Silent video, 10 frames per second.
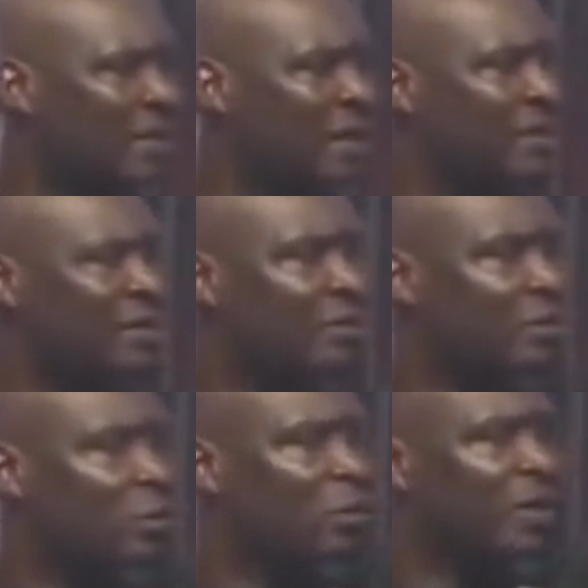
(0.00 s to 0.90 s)
There is a
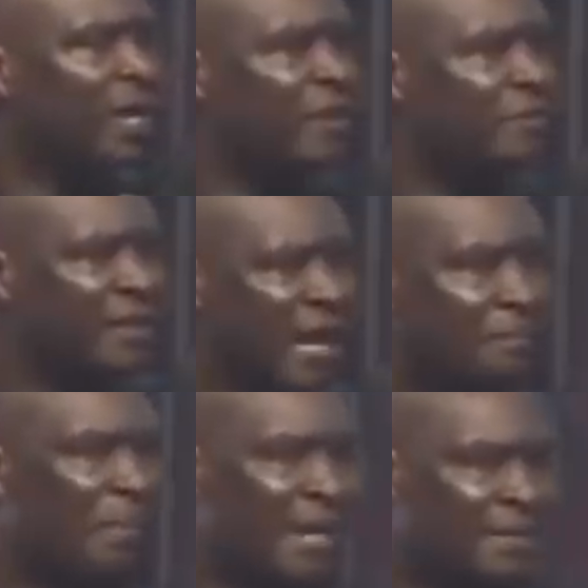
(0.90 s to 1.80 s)
throne in heaven
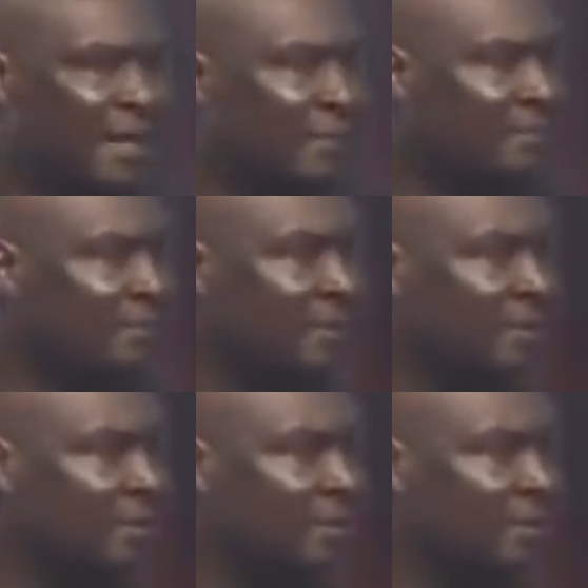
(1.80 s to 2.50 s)
that backs them.